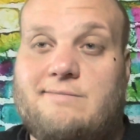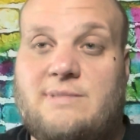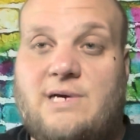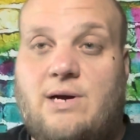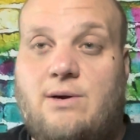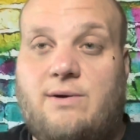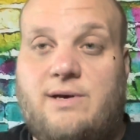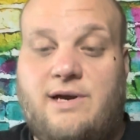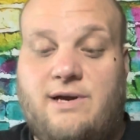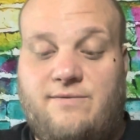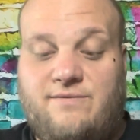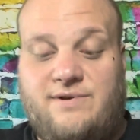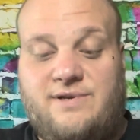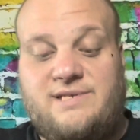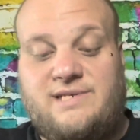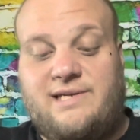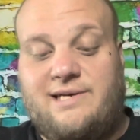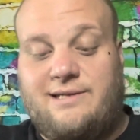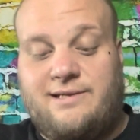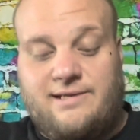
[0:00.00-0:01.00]
I don't care if you
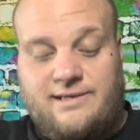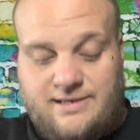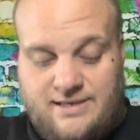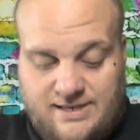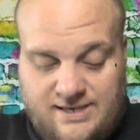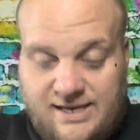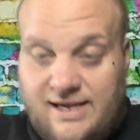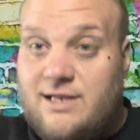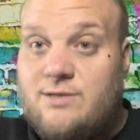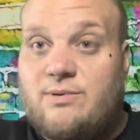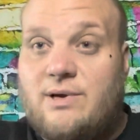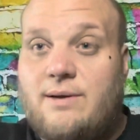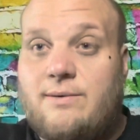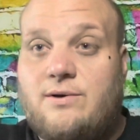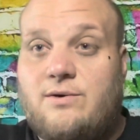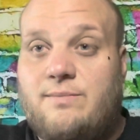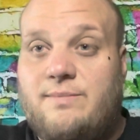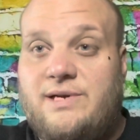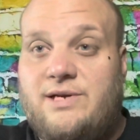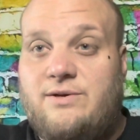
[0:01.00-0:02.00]
steal it, it's probably
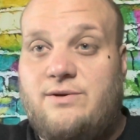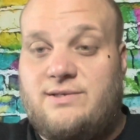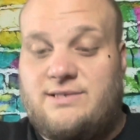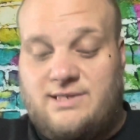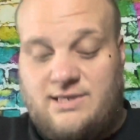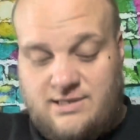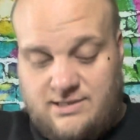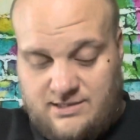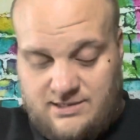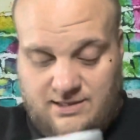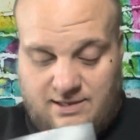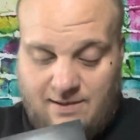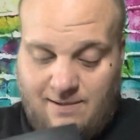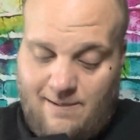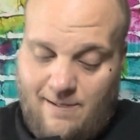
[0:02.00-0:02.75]
going to be useless.